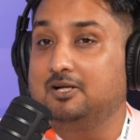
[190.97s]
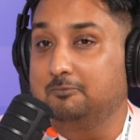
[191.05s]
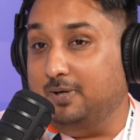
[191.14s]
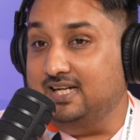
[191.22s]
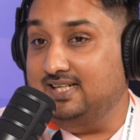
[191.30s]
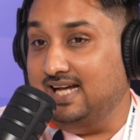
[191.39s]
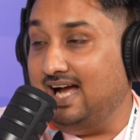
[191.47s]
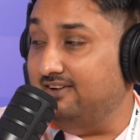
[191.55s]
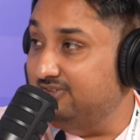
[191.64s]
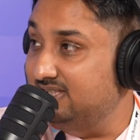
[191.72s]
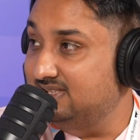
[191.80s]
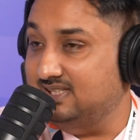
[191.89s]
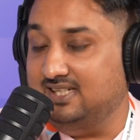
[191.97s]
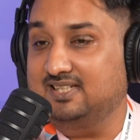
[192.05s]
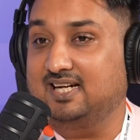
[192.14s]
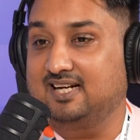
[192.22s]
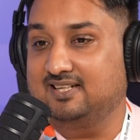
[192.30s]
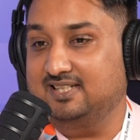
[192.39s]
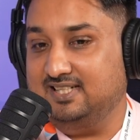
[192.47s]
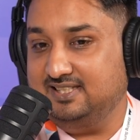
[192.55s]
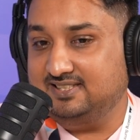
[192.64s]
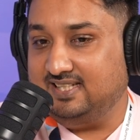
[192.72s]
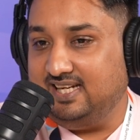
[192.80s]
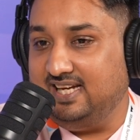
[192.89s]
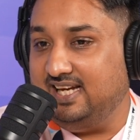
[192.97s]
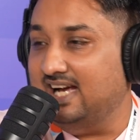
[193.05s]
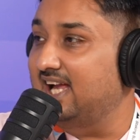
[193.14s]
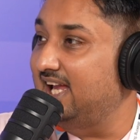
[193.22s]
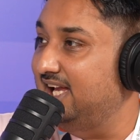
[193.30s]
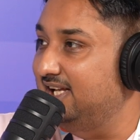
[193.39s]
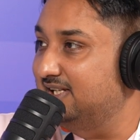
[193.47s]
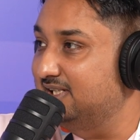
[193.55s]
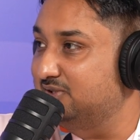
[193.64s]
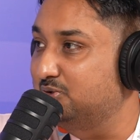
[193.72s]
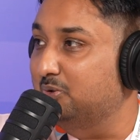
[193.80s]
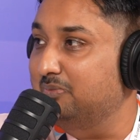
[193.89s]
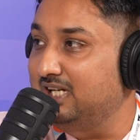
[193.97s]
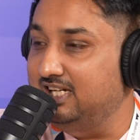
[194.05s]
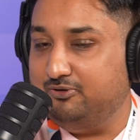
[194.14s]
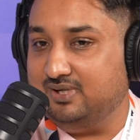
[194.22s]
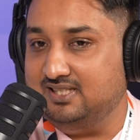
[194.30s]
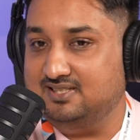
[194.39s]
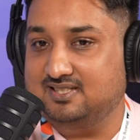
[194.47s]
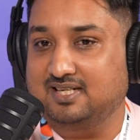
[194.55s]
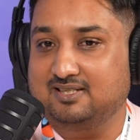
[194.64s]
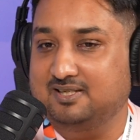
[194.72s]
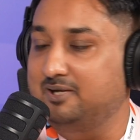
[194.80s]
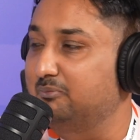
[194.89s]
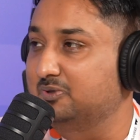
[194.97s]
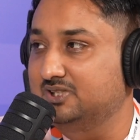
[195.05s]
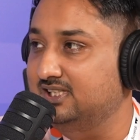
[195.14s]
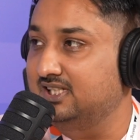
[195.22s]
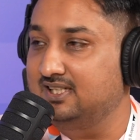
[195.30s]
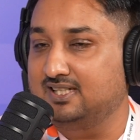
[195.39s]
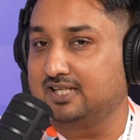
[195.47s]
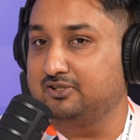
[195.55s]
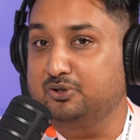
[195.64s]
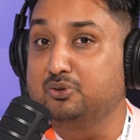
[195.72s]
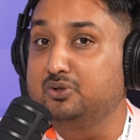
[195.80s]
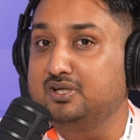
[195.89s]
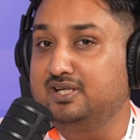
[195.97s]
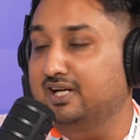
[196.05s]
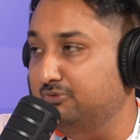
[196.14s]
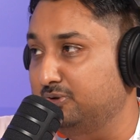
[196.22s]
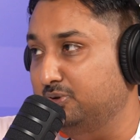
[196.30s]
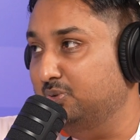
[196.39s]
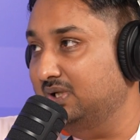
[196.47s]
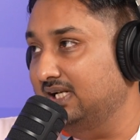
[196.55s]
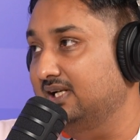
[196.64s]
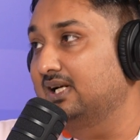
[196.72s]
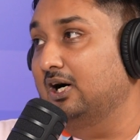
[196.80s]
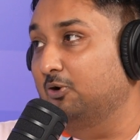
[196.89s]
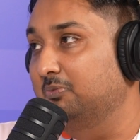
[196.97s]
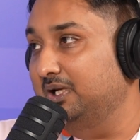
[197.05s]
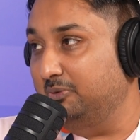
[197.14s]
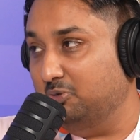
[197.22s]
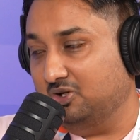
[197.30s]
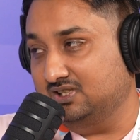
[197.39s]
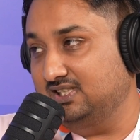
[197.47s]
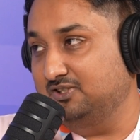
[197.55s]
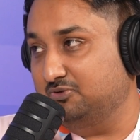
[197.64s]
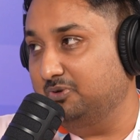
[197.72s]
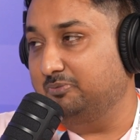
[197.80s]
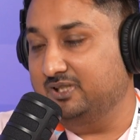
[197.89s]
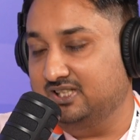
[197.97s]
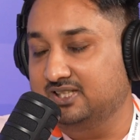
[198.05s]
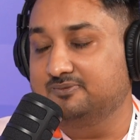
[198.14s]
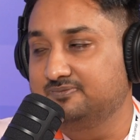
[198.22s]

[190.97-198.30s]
But having said that, there's AI, there's so many trends that are emerging that we never know like how many blockchains would be there.